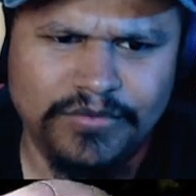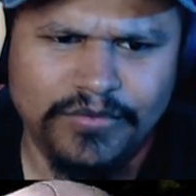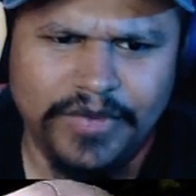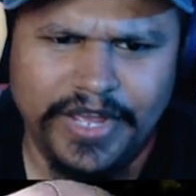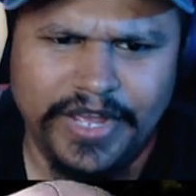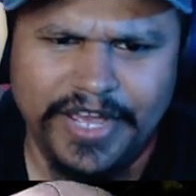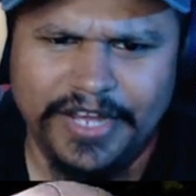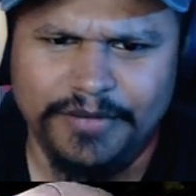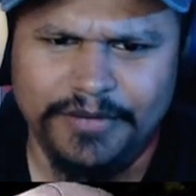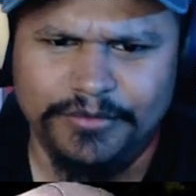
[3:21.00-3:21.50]

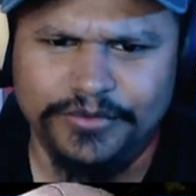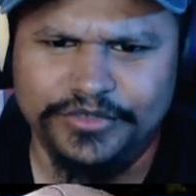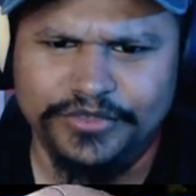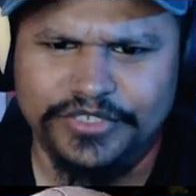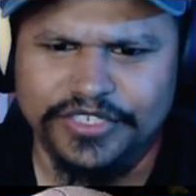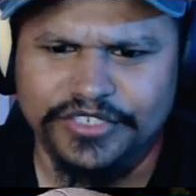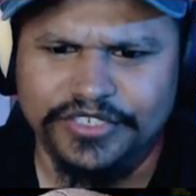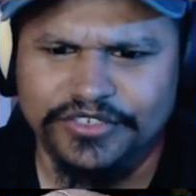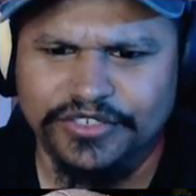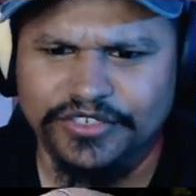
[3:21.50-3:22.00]
What animal
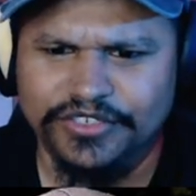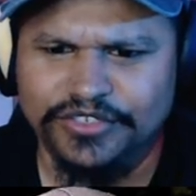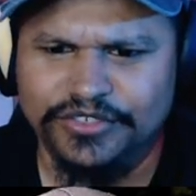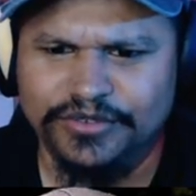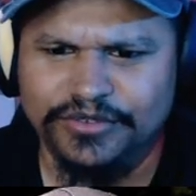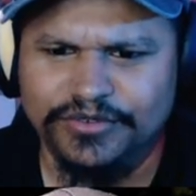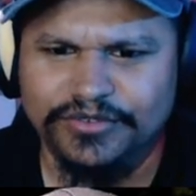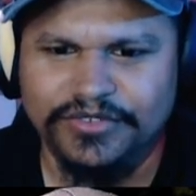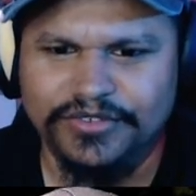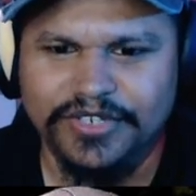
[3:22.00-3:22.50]
is going to turn
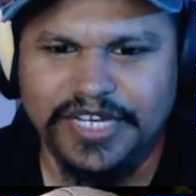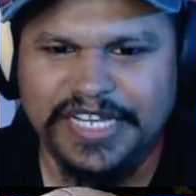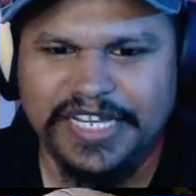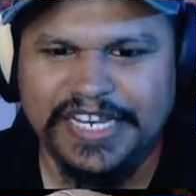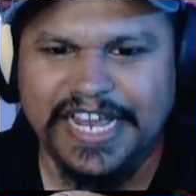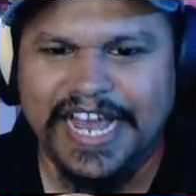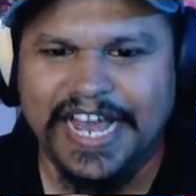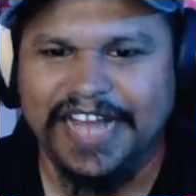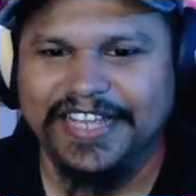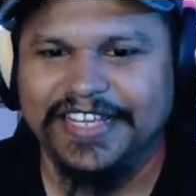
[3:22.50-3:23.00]
into?
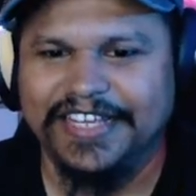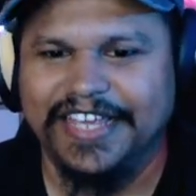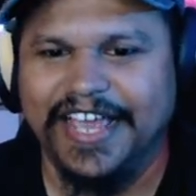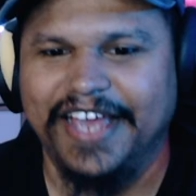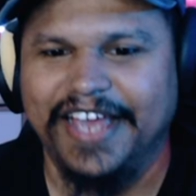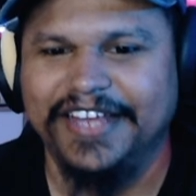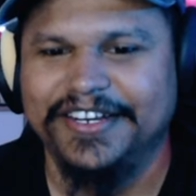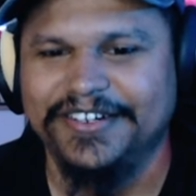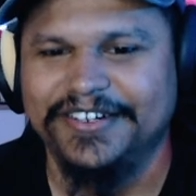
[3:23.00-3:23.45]
An alligator?